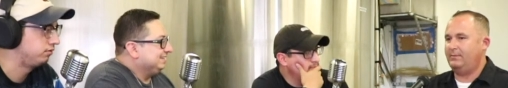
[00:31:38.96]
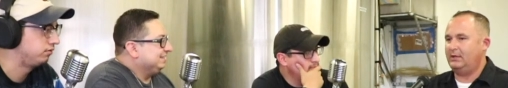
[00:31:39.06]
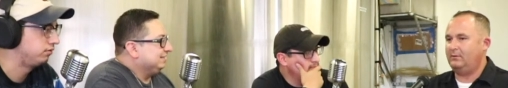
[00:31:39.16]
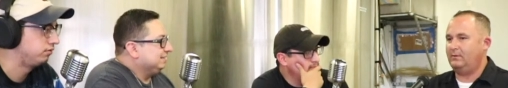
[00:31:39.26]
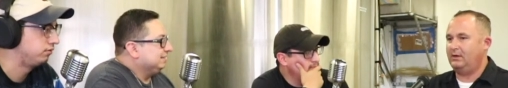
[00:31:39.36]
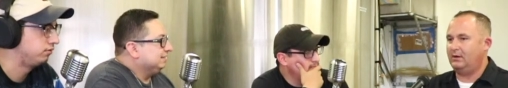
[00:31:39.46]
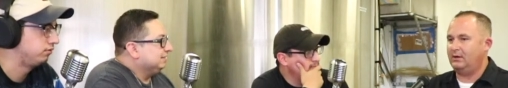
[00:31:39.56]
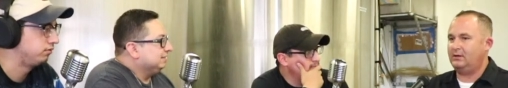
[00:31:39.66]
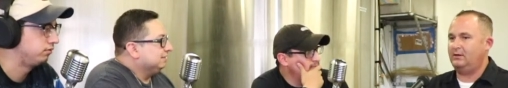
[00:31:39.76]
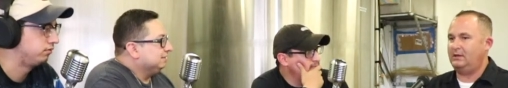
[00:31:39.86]
Speaker 1: but we are
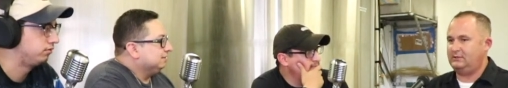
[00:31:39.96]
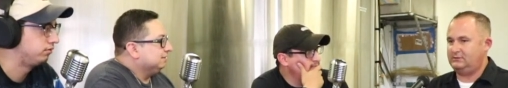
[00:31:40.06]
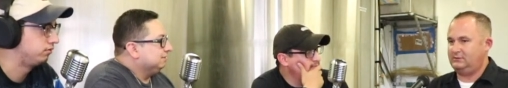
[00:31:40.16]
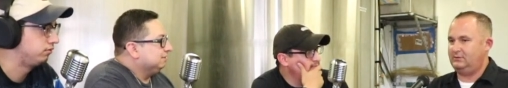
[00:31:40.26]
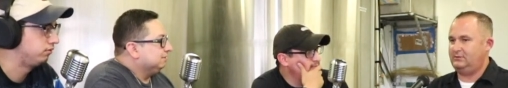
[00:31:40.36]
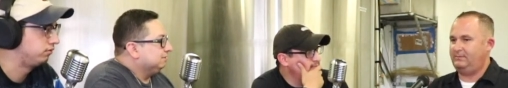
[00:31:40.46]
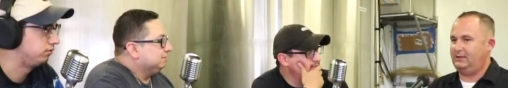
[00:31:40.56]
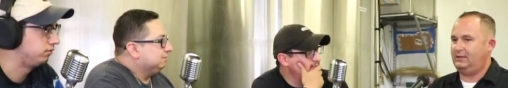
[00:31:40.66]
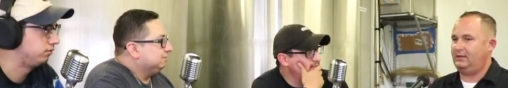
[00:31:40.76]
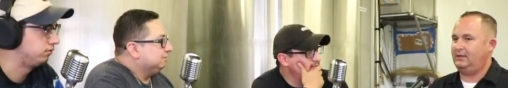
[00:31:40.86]
going to
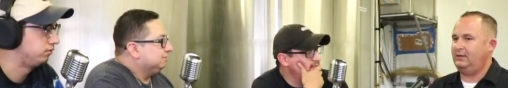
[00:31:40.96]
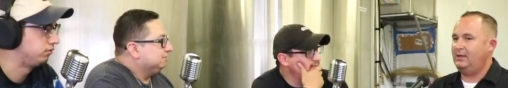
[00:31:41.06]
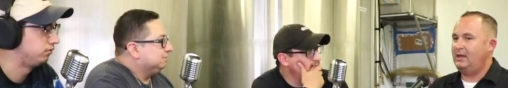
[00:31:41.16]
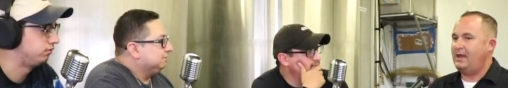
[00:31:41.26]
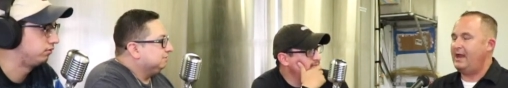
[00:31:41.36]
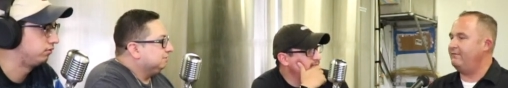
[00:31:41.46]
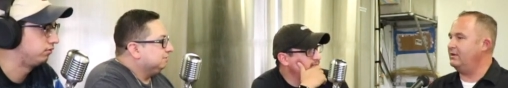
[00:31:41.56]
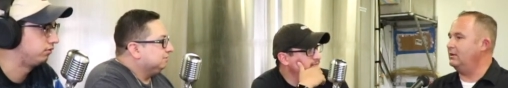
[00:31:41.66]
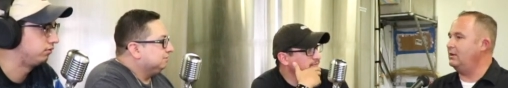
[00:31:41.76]
be having a